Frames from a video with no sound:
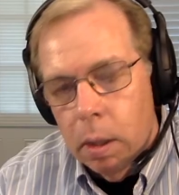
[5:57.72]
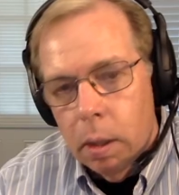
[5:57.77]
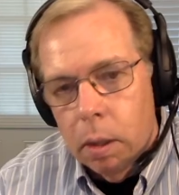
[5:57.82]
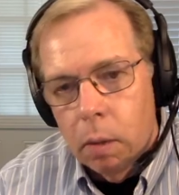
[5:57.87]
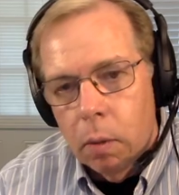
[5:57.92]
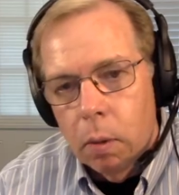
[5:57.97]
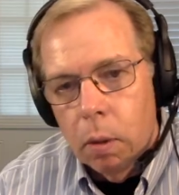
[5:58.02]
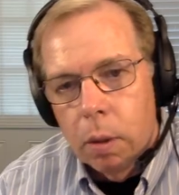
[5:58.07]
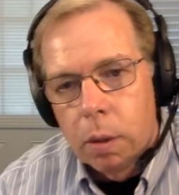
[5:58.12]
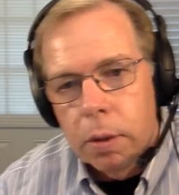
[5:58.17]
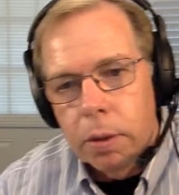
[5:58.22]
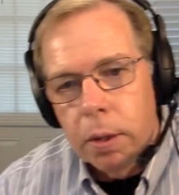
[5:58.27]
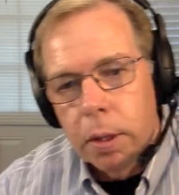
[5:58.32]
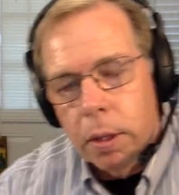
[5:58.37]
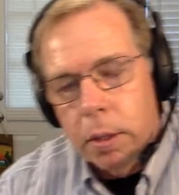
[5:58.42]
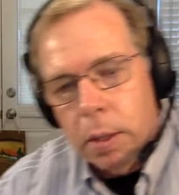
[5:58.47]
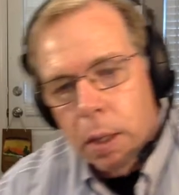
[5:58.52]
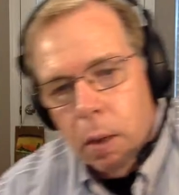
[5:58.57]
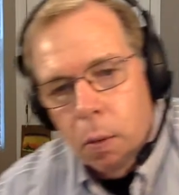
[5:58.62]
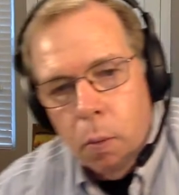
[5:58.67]
Now, one of the
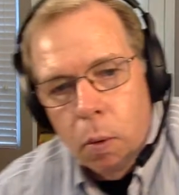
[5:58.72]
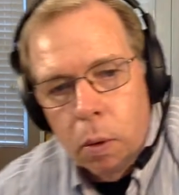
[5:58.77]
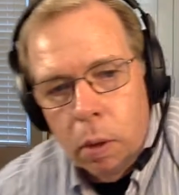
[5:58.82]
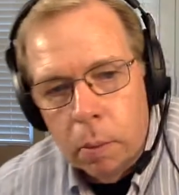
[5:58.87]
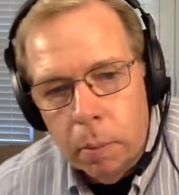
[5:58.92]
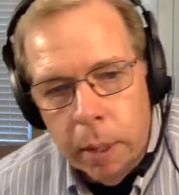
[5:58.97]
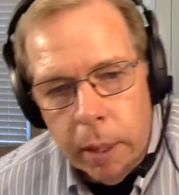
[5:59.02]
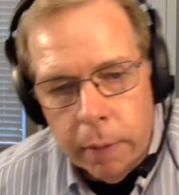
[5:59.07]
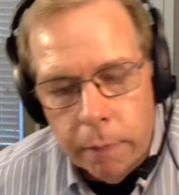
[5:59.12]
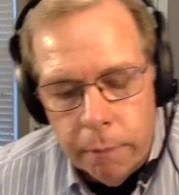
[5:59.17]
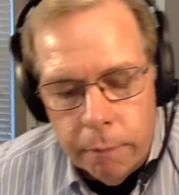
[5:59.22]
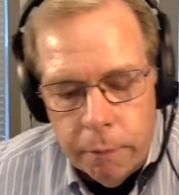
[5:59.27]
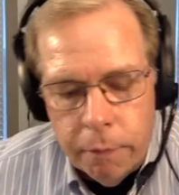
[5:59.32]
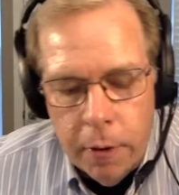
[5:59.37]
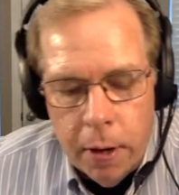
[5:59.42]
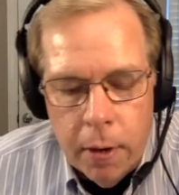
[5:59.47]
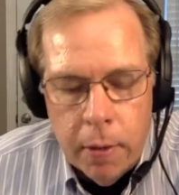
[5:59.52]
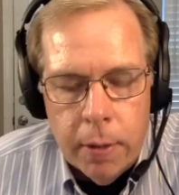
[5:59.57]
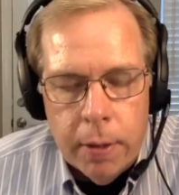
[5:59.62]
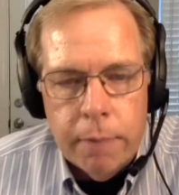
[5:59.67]
things I want to make
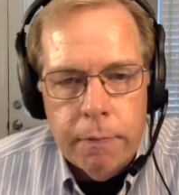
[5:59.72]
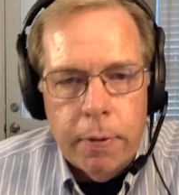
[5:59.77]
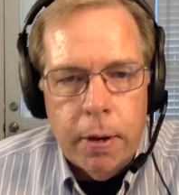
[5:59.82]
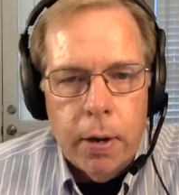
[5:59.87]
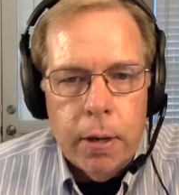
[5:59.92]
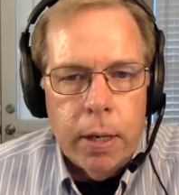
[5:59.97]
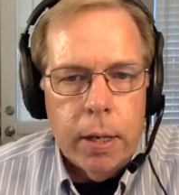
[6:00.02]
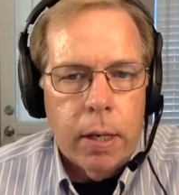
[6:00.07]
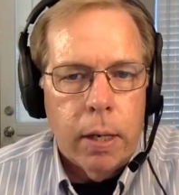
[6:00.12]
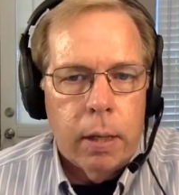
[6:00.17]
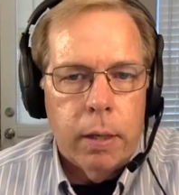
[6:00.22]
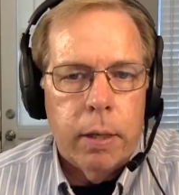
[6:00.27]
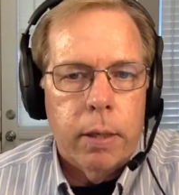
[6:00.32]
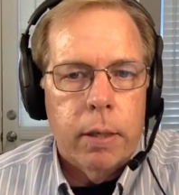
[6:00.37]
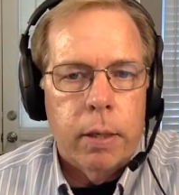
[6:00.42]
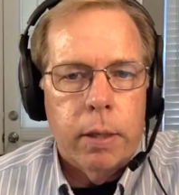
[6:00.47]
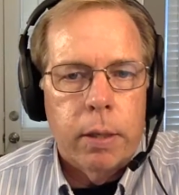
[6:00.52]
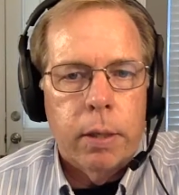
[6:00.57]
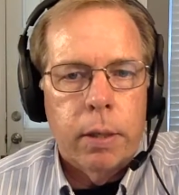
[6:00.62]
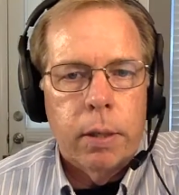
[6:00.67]
very, very
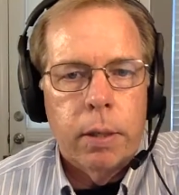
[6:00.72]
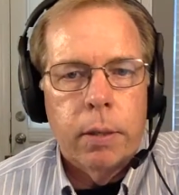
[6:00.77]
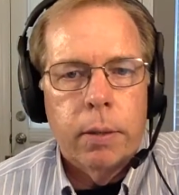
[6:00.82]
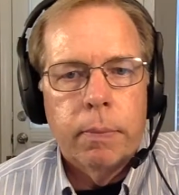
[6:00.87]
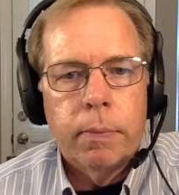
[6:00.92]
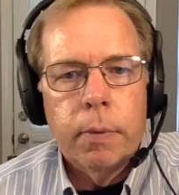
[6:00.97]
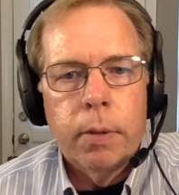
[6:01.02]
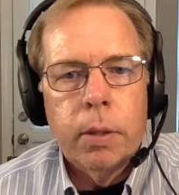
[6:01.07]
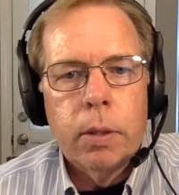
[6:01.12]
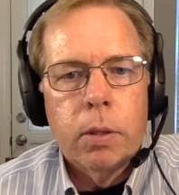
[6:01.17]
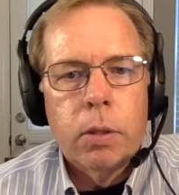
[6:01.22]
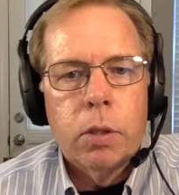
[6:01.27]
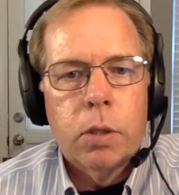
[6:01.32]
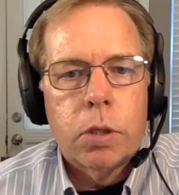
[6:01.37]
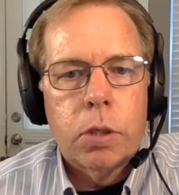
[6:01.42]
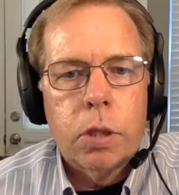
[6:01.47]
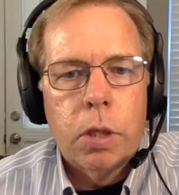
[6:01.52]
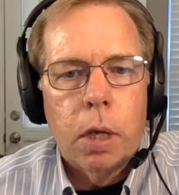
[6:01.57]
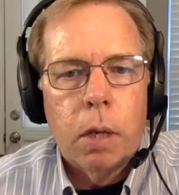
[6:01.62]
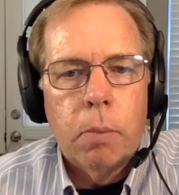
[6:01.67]
clear here,
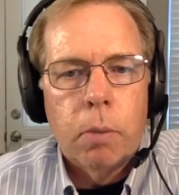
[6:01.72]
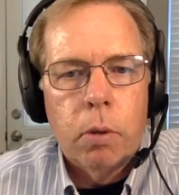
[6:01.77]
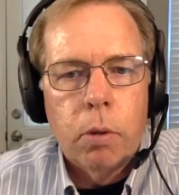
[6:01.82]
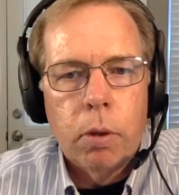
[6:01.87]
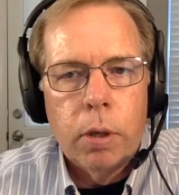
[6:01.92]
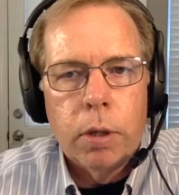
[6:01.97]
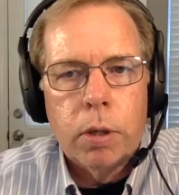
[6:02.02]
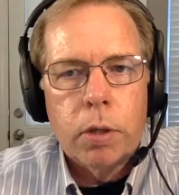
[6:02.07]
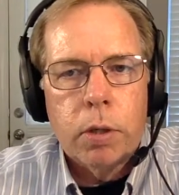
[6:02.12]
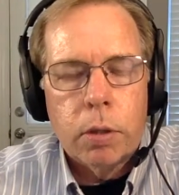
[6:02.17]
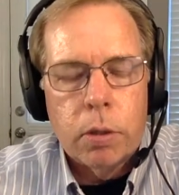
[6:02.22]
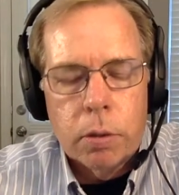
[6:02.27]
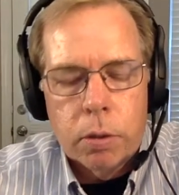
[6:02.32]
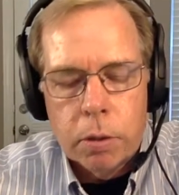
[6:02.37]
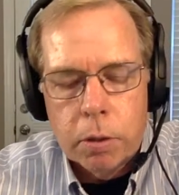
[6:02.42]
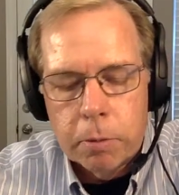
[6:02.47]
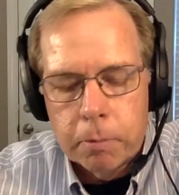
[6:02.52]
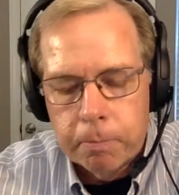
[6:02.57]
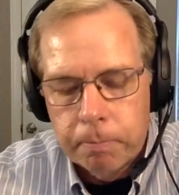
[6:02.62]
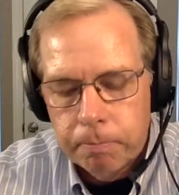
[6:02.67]
some
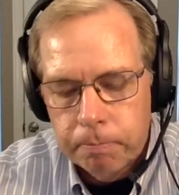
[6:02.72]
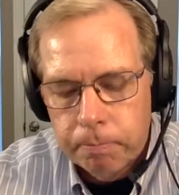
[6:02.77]
Christians